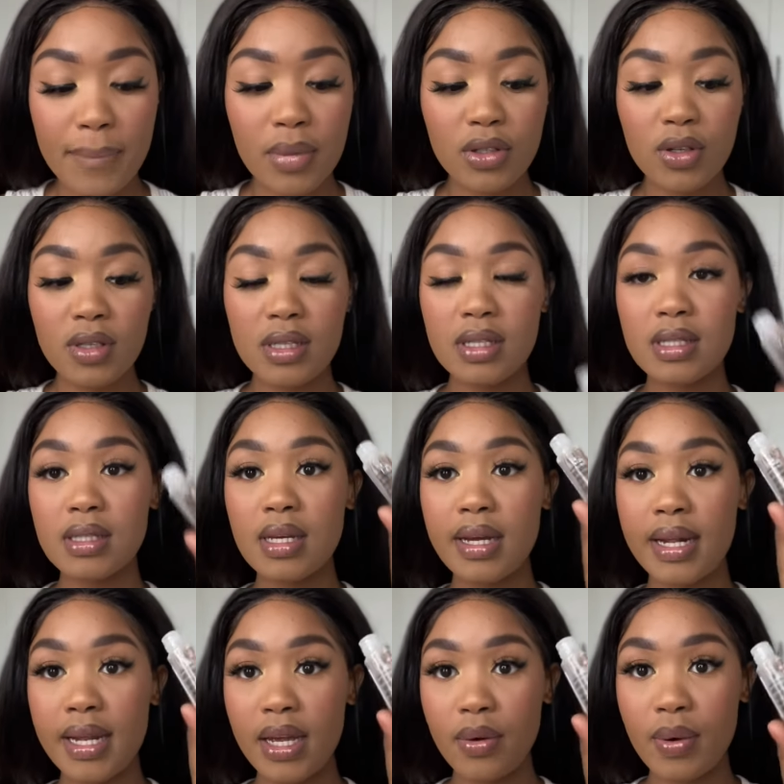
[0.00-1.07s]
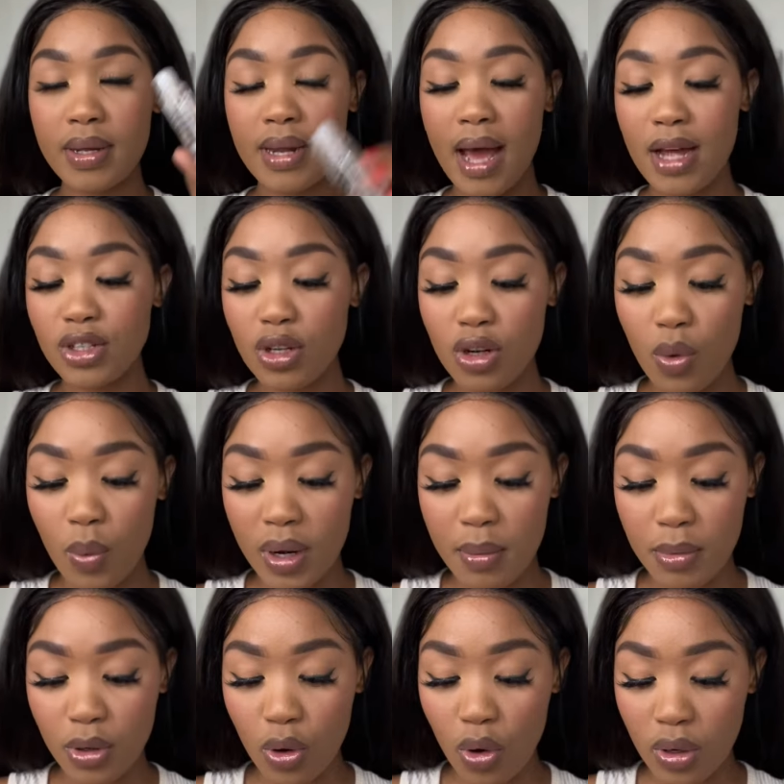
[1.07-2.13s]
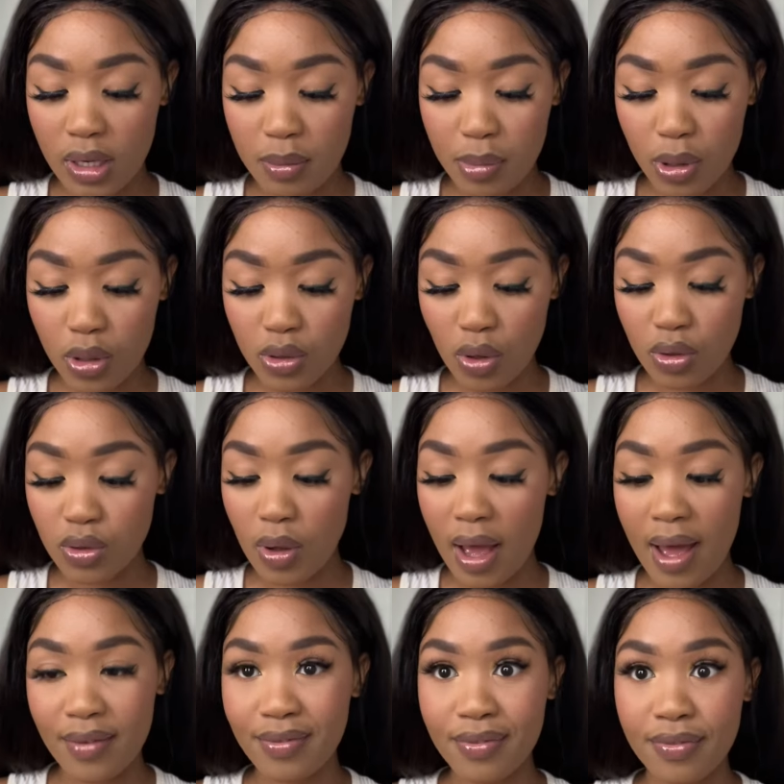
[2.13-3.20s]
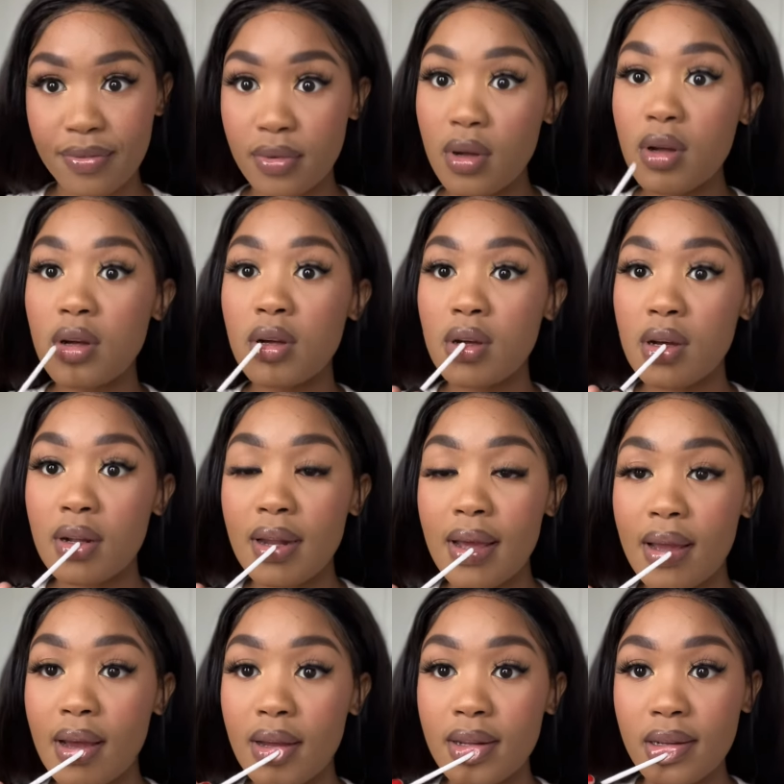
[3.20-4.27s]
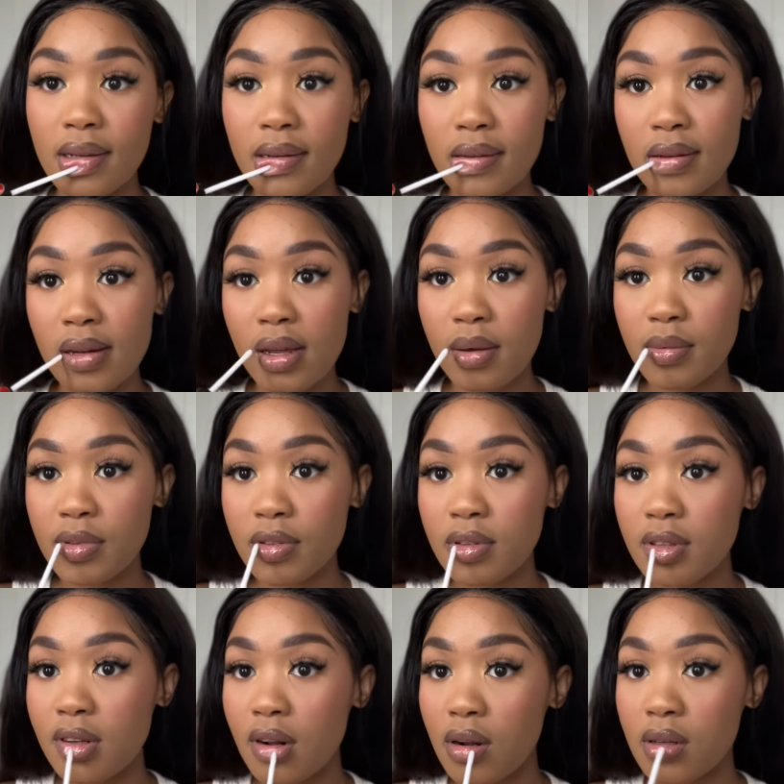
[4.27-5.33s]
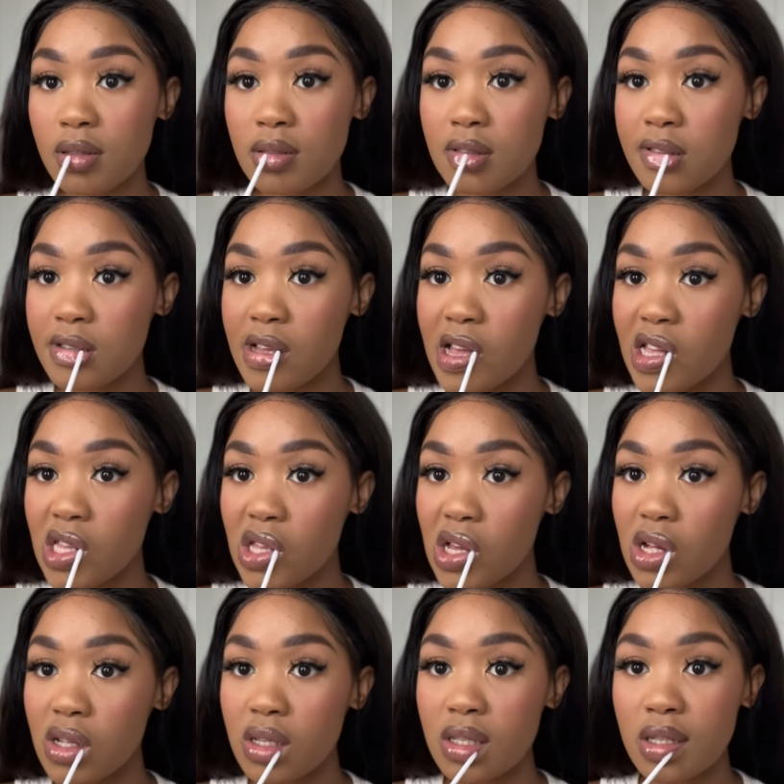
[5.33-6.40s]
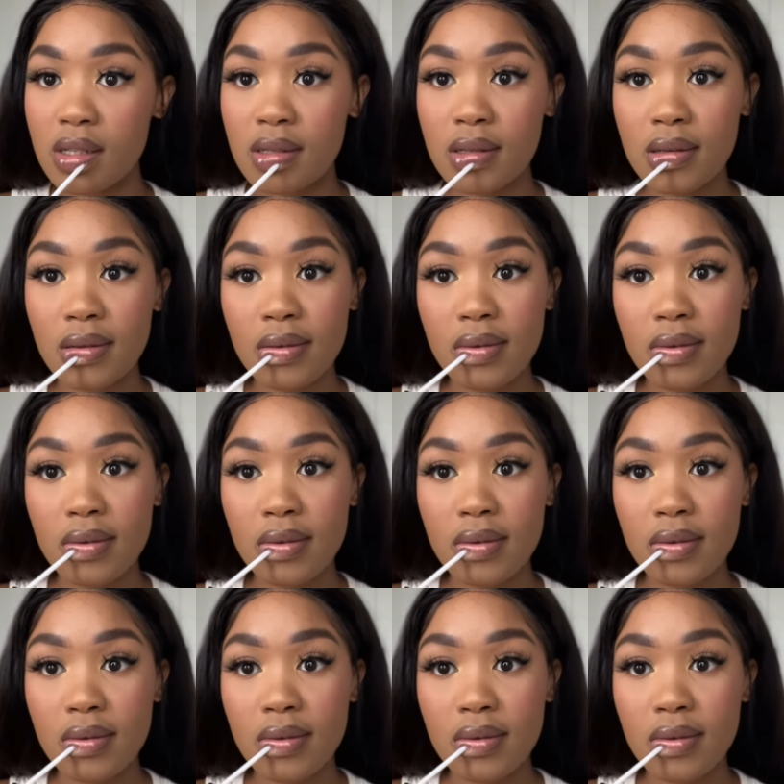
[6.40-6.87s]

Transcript: So this is the clear one. I don't know what I'm gonna call it, because also I have, like, I need names for the glosses as well, you know.